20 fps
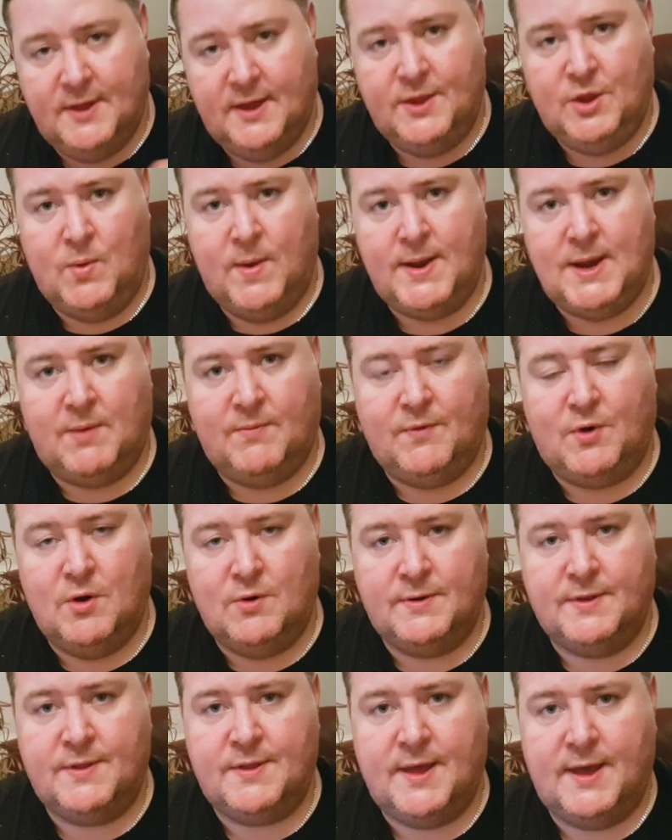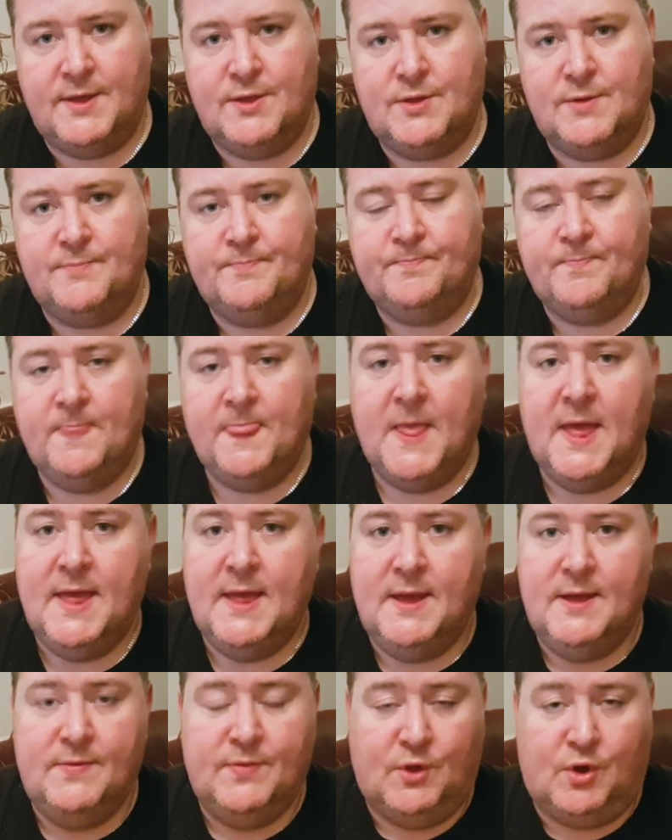and you end up with condensation.
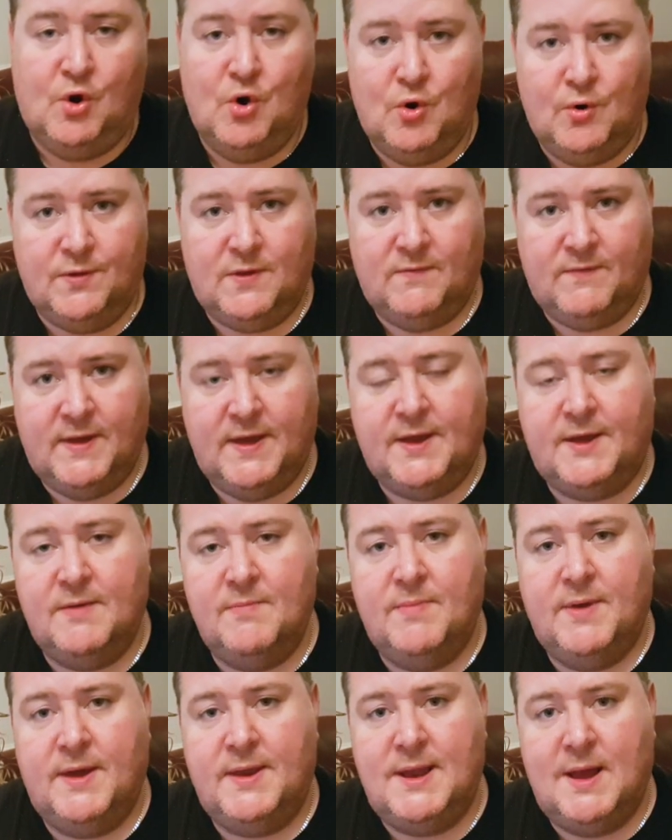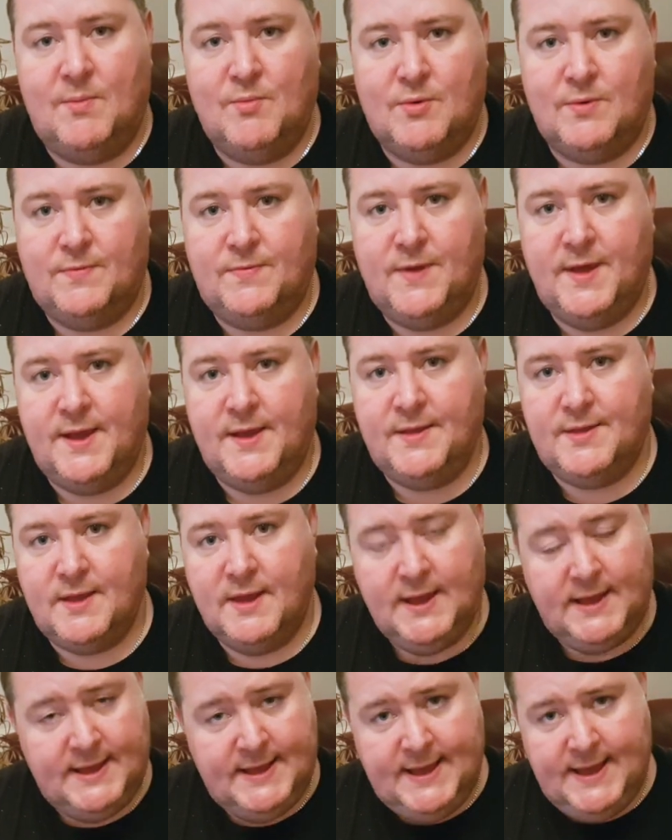The cause of it can be a number of things.
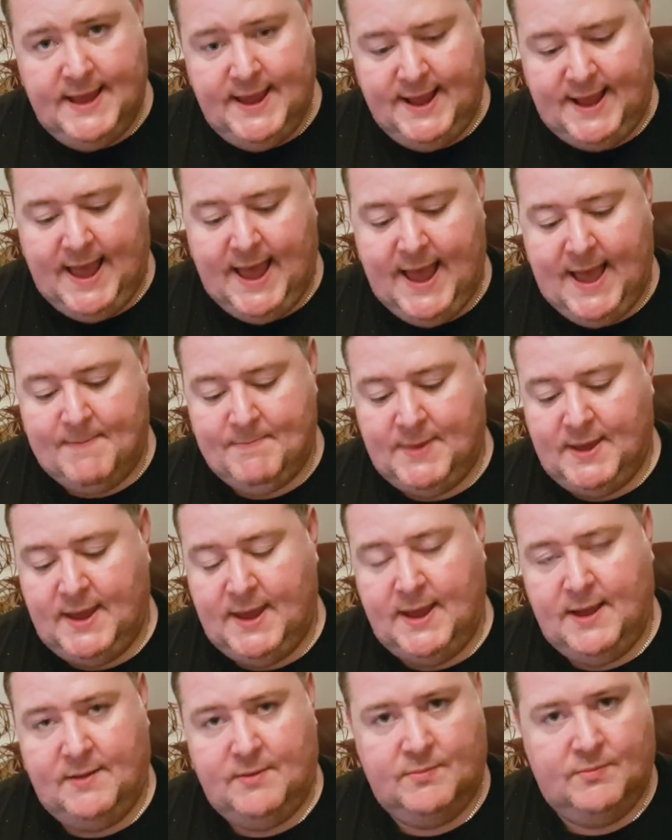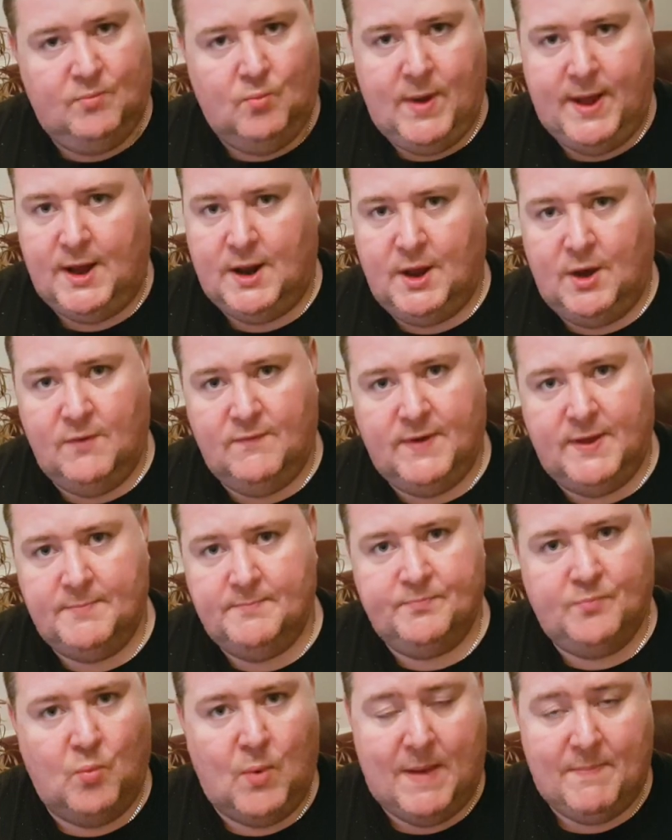It can be wet clothing,
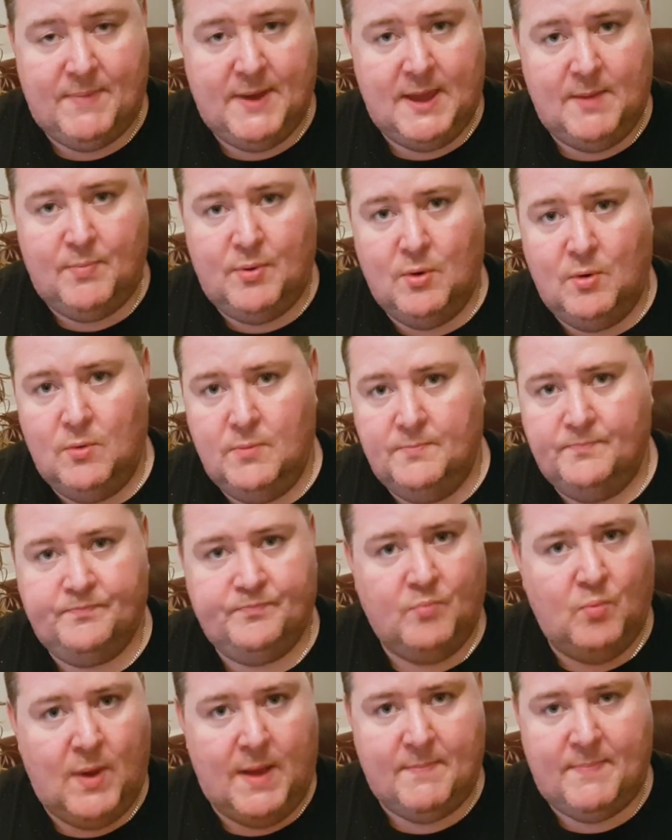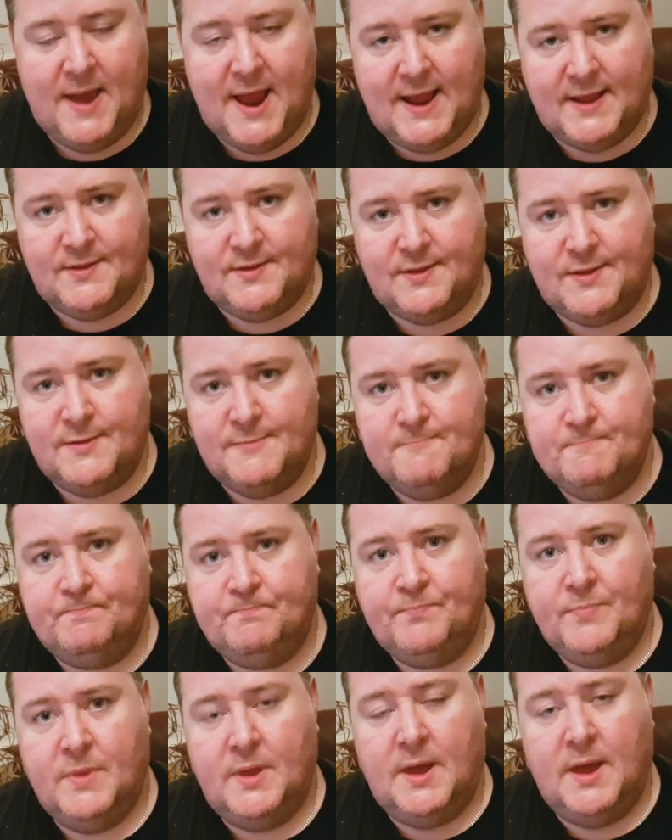wet people, wet pets.
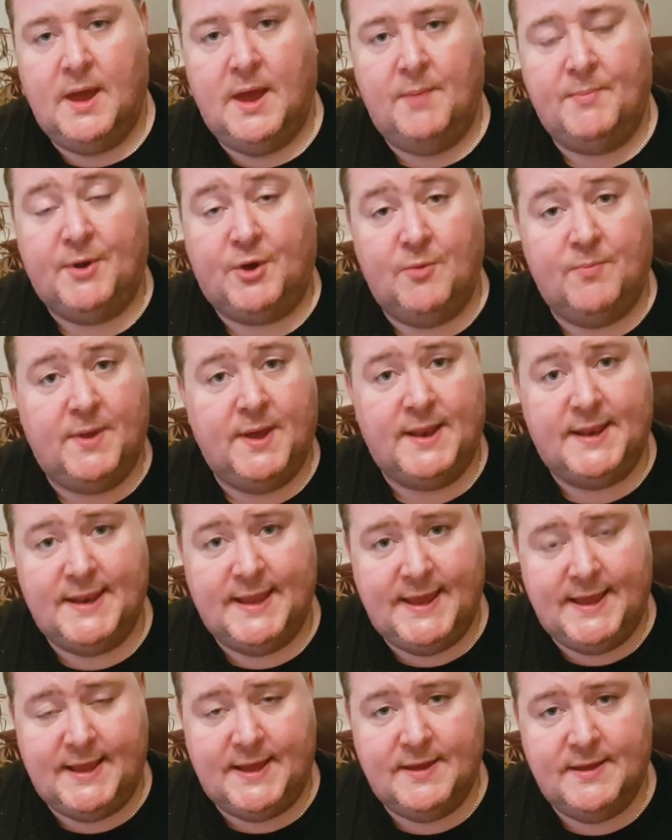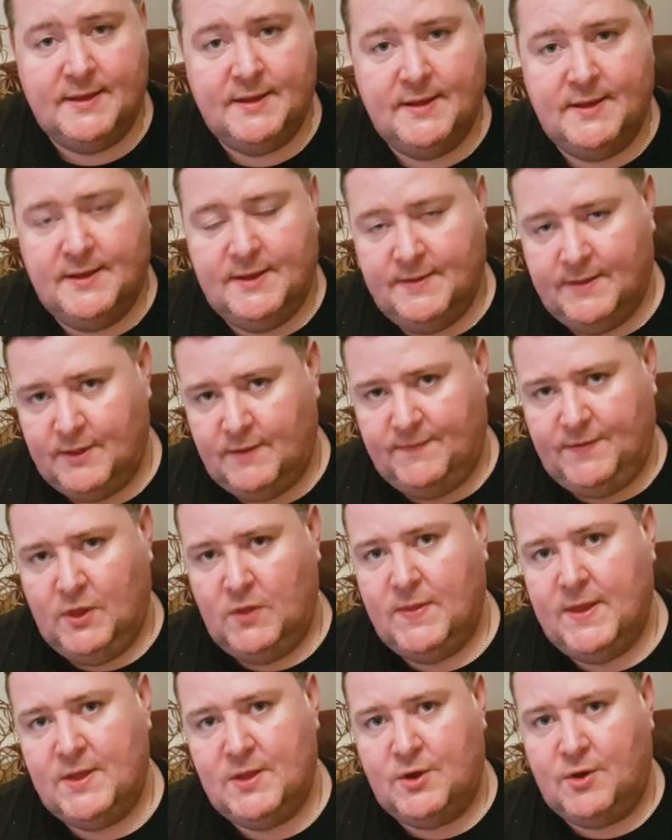It could be a leak. There's a few
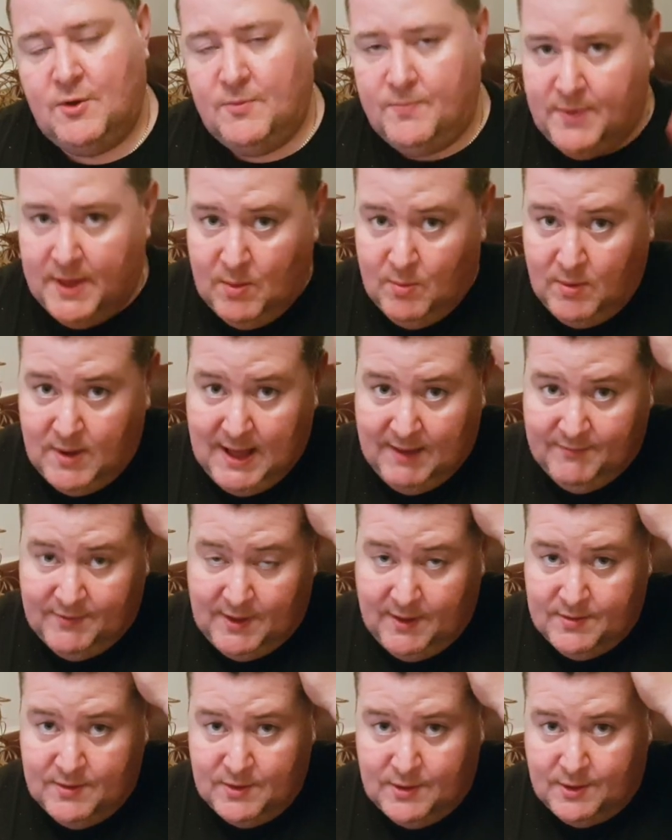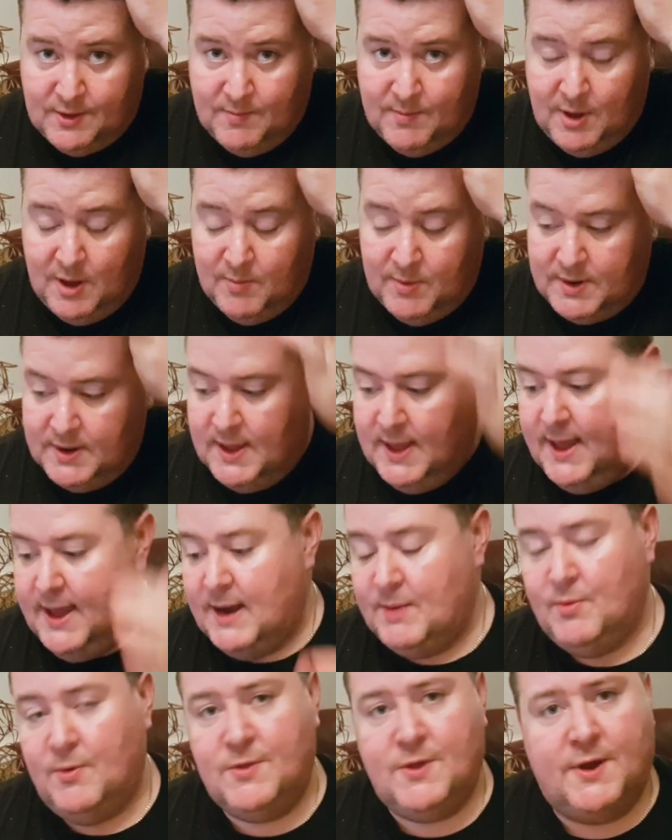things it could be, and we'll cover those in just a moment. And
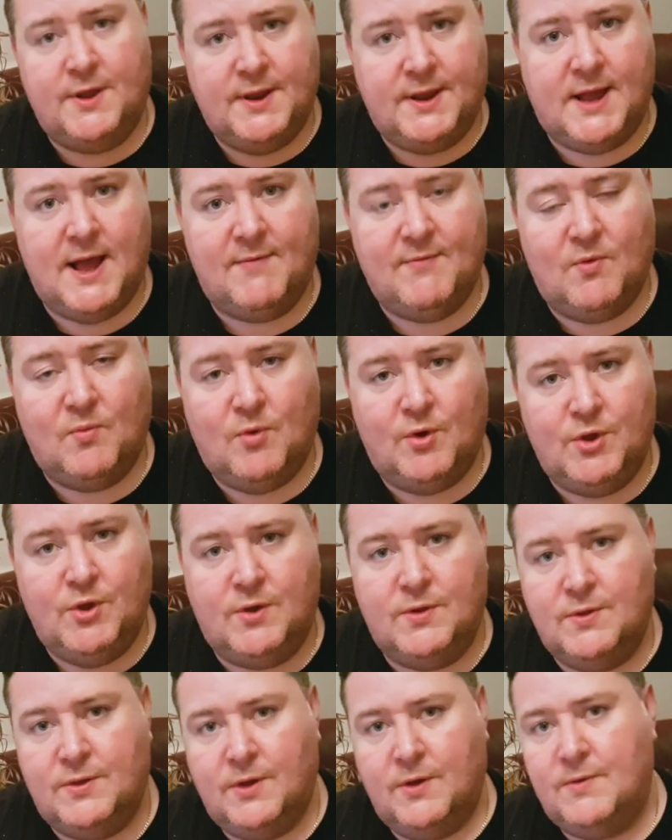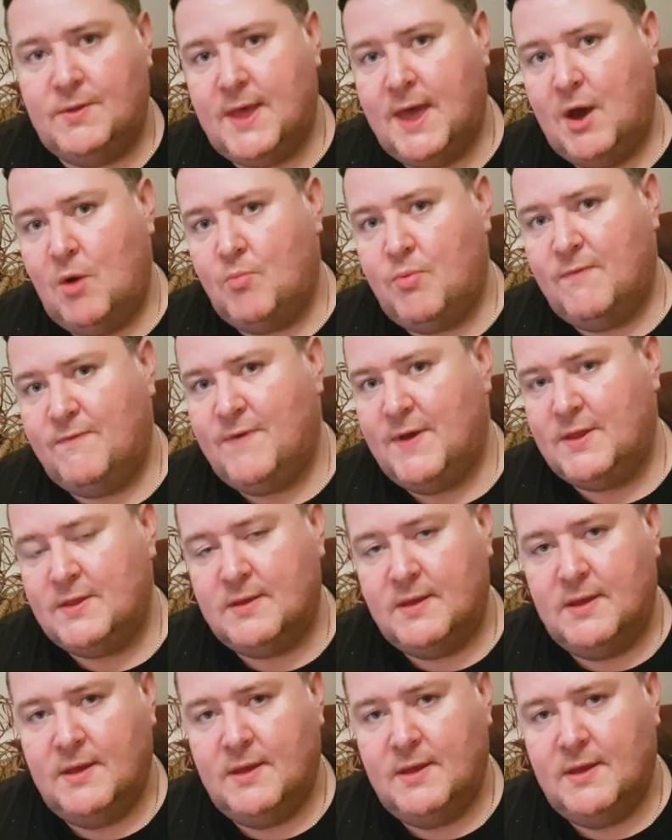I'm also going to cover what you can do to help prevent